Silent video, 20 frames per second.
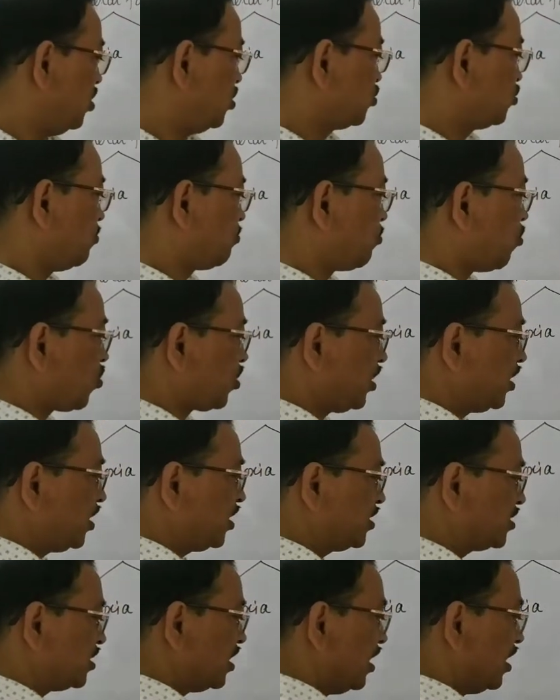So
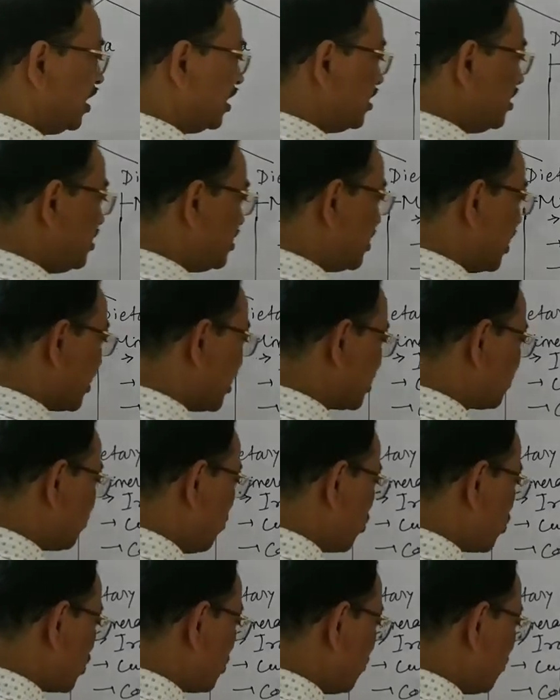proteins, these are
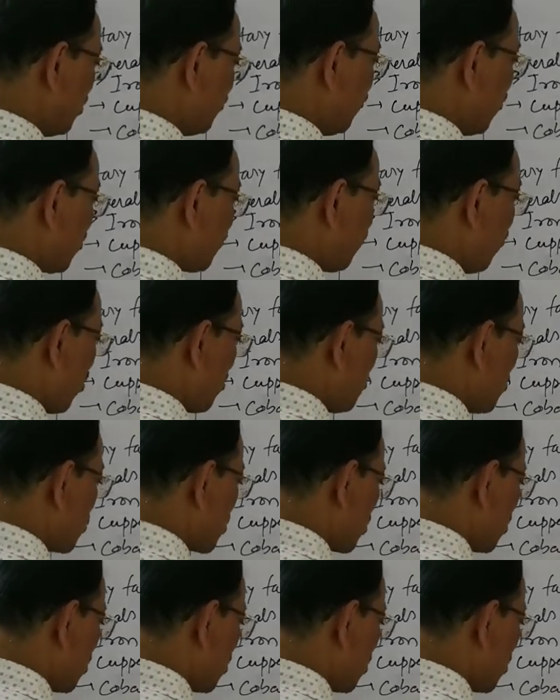responsible for formation